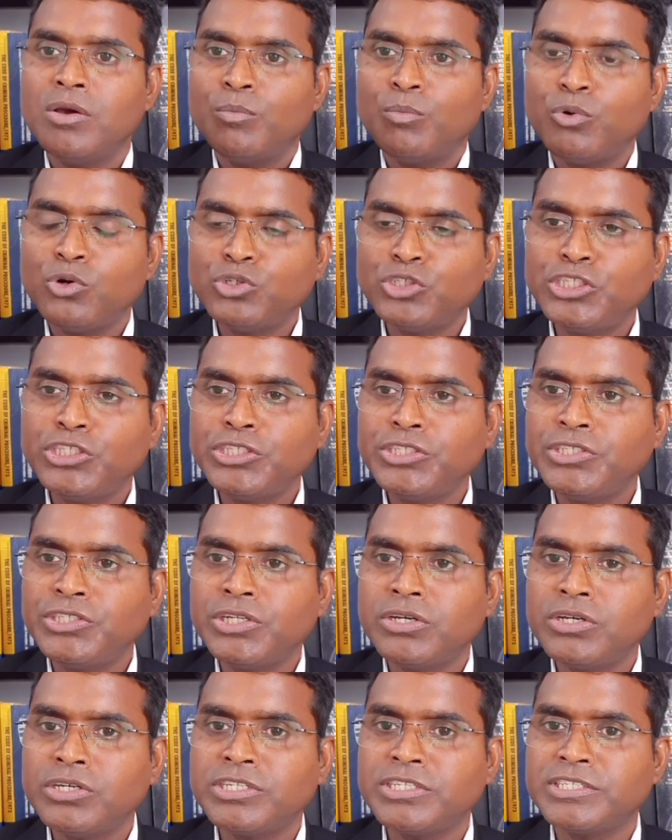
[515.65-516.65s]

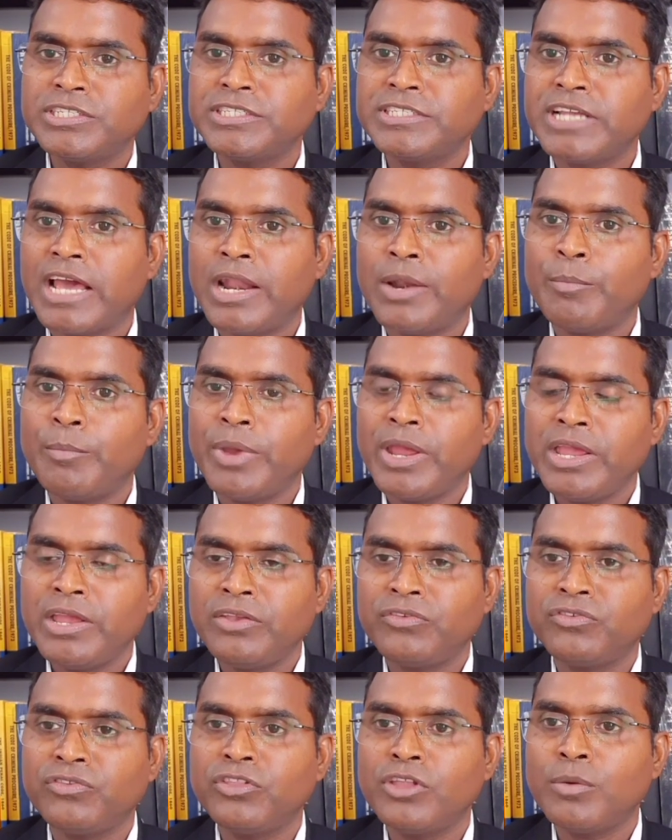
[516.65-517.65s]
procedures can
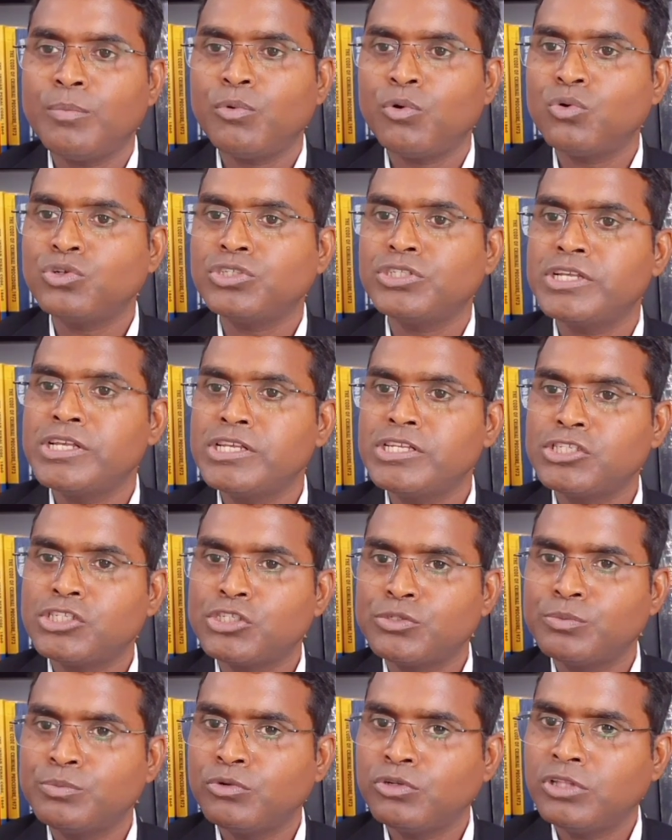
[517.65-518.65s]
make the process
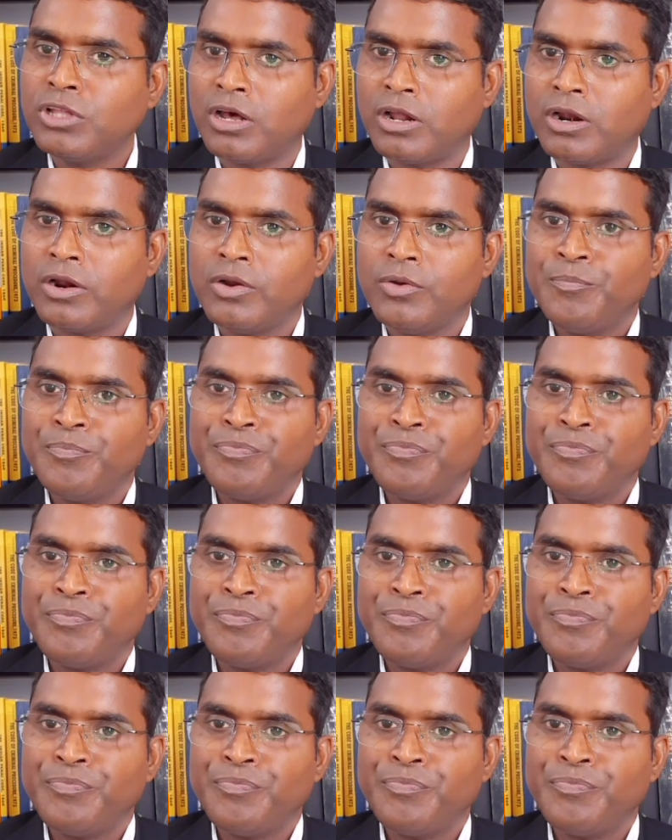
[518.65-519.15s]
smoother